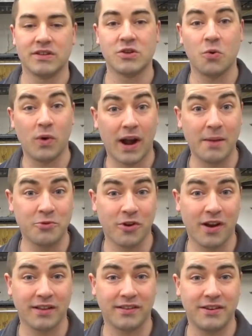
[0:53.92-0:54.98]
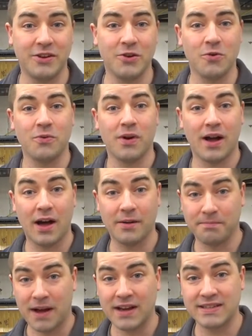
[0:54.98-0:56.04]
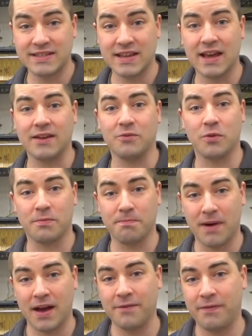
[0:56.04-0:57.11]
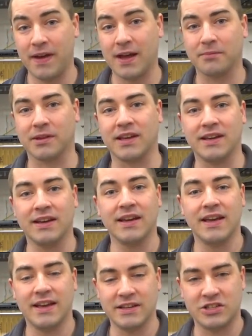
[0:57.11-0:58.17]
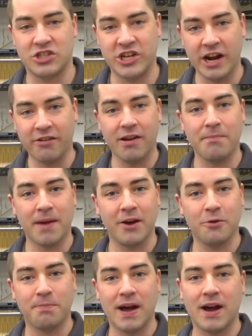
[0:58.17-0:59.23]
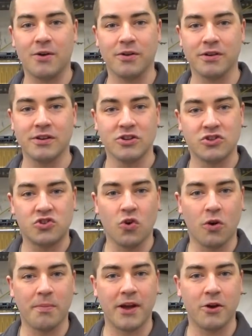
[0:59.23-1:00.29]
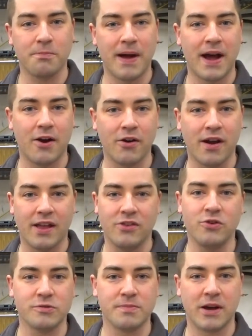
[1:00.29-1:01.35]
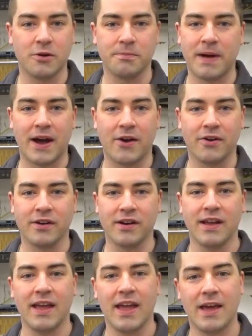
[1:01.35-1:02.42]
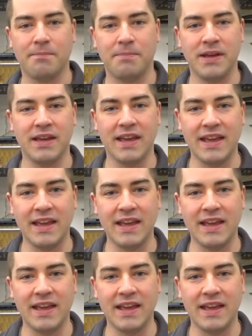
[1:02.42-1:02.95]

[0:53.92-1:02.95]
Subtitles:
So what I'm trying to do on my site with my family is generate my own power, store my own power, and use my own power, and be